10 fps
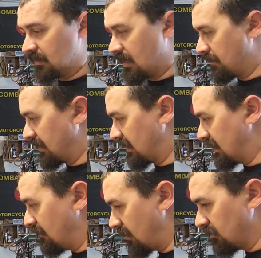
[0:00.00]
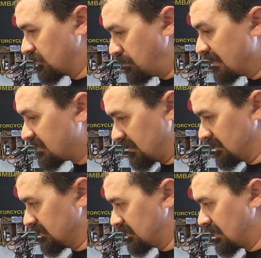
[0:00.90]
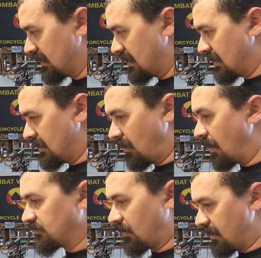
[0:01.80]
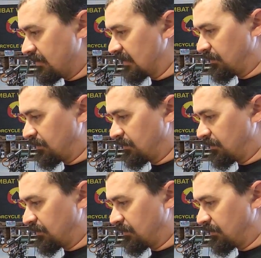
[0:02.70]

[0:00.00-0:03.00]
I'm going to keep those pistons, or I'm sorry, not